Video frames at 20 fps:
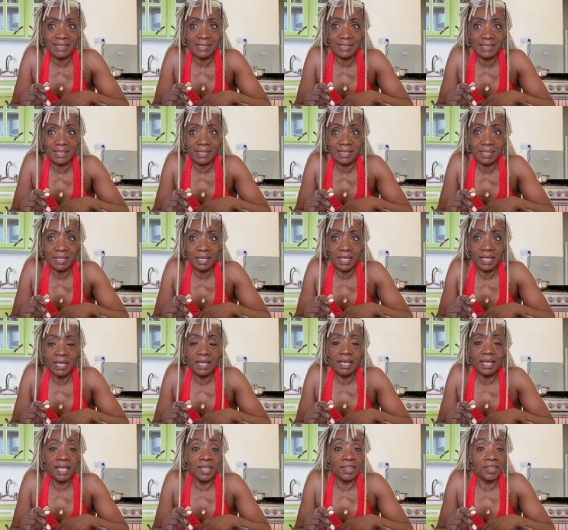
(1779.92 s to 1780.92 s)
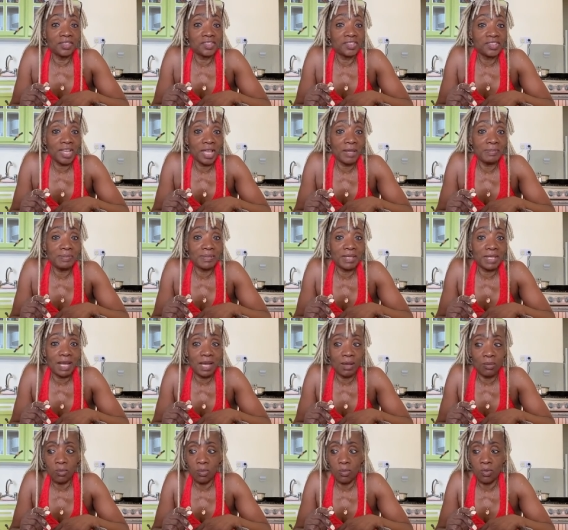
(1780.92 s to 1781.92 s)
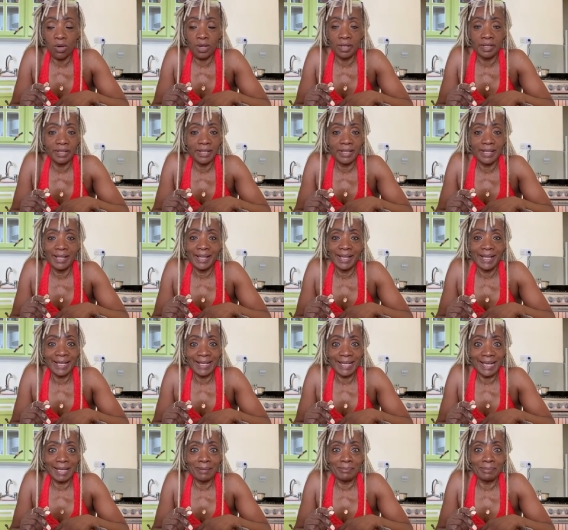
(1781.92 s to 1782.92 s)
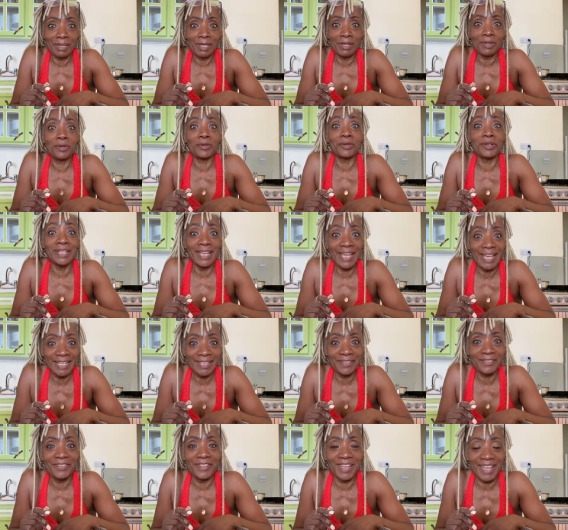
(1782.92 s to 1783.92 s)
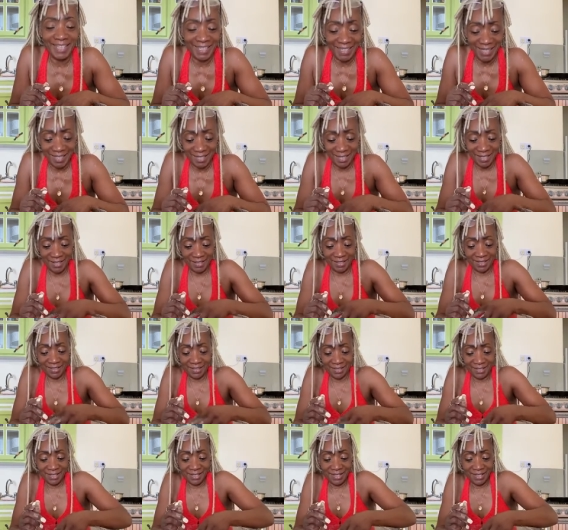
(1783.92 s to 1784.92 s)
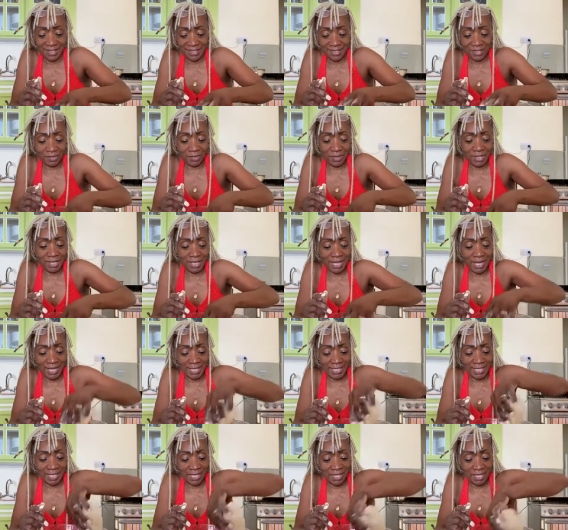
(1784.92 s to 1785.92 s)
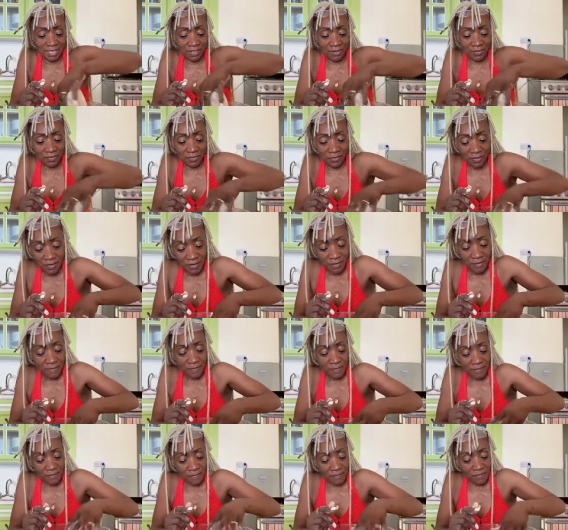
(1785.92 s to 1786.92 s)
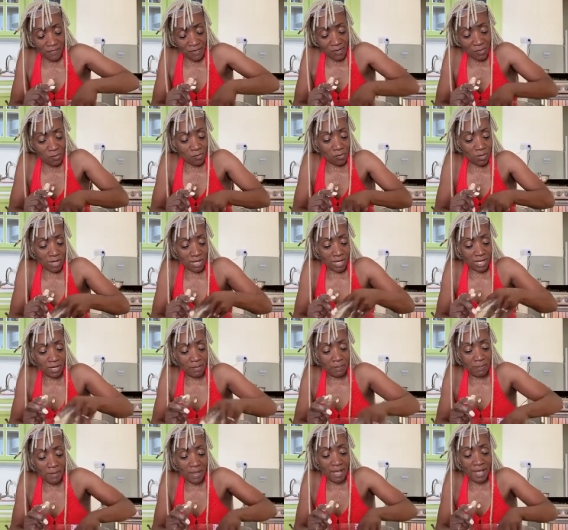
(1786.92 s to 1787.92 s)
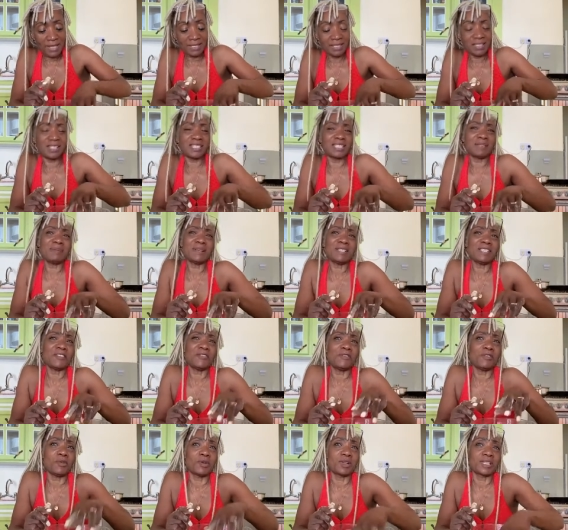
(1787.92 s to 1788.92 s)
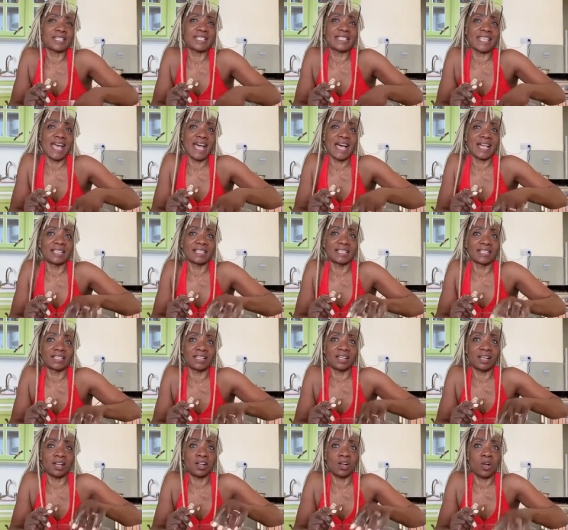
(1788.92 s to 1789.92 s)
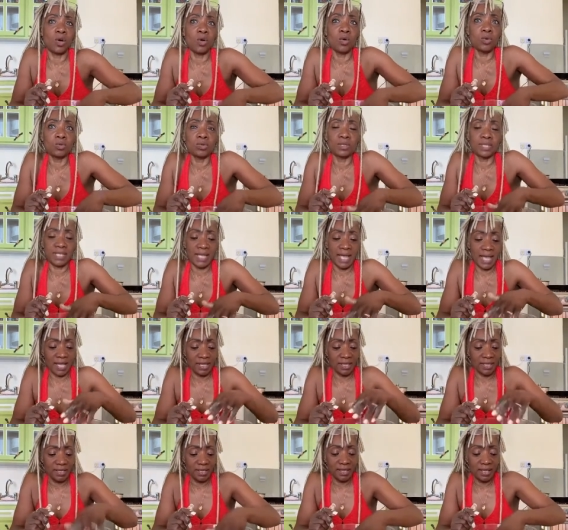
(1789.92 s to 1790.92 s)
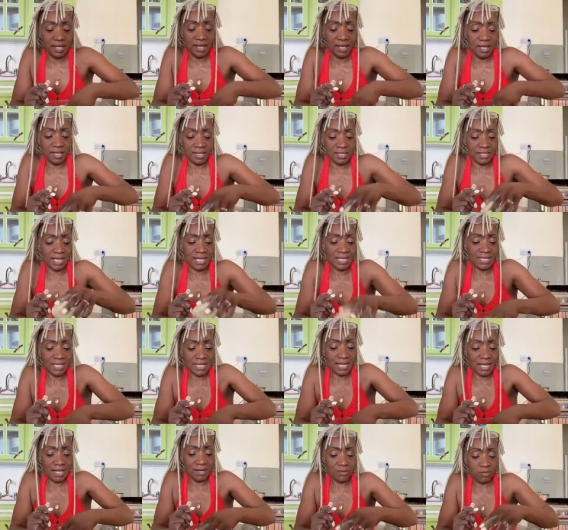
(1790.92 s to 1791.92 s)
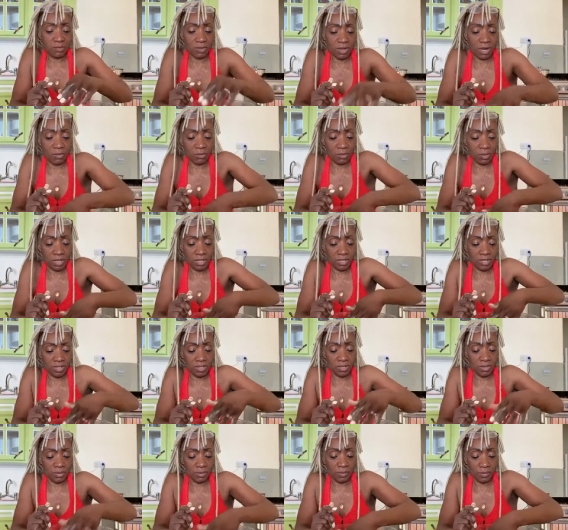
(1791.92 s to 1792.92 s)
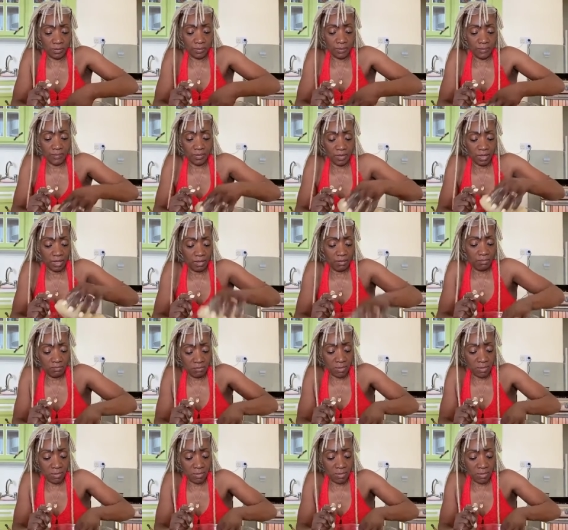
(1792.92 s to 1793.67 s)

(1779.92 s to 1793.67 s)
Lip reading: the water is different, the climate is different, because the sun hits me differently, and I've got perpetual sun in and on and around me. I'm in that salt water. I know that this is a completely different fast,